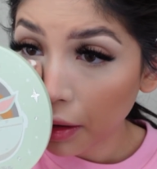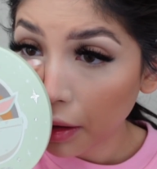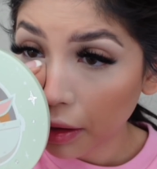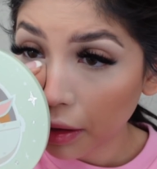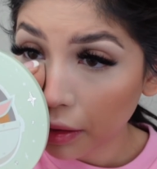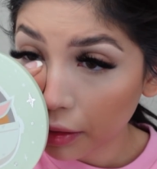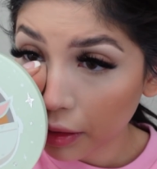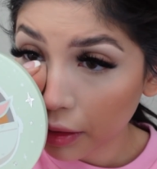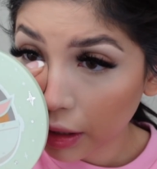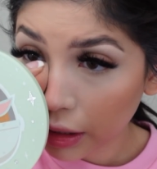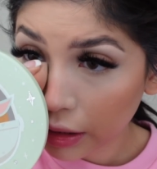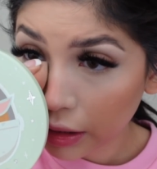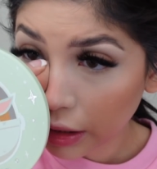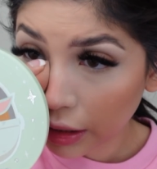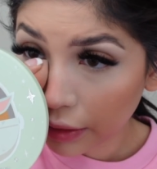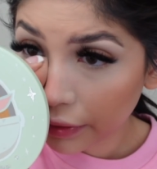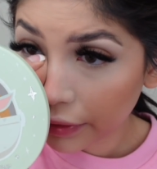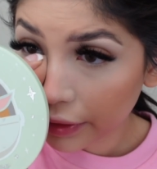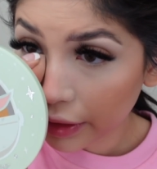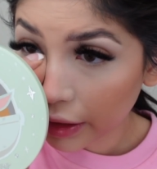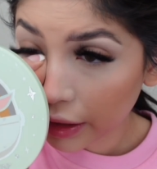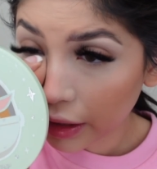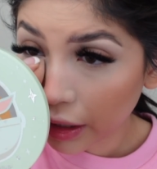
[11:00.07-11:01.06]
And things I
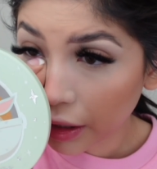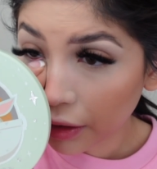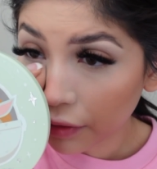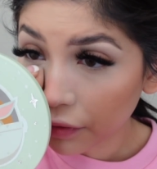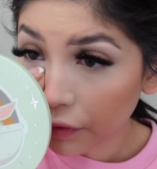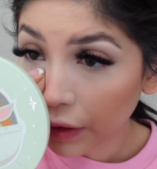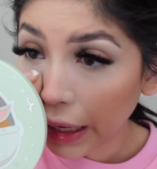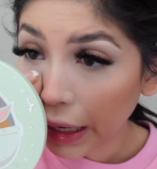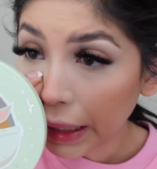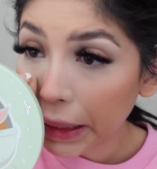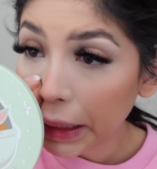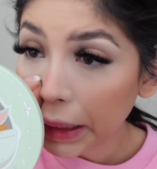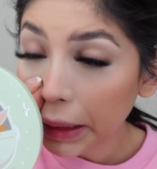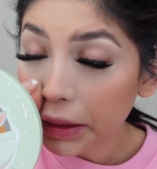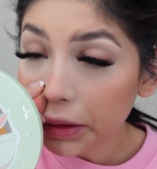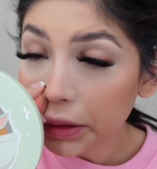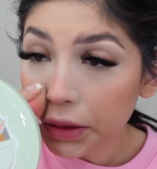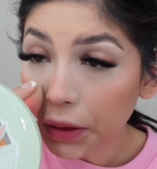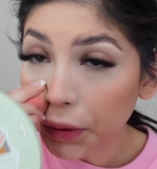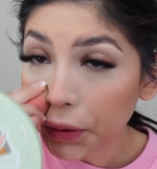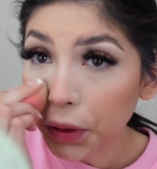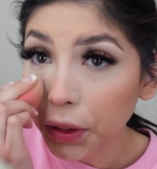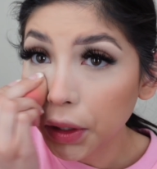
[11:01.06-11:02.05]
feel like are finally
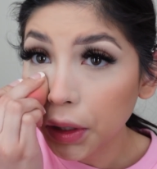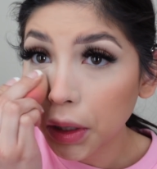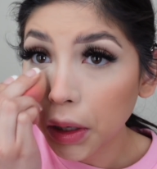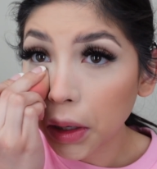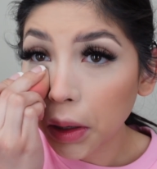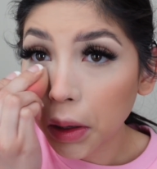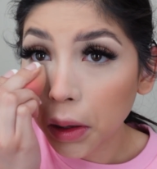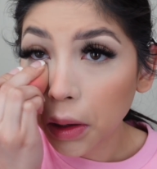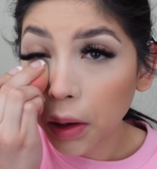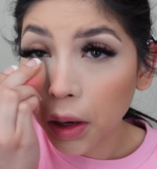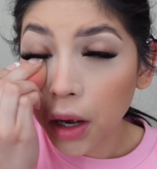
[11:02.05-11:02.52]
starting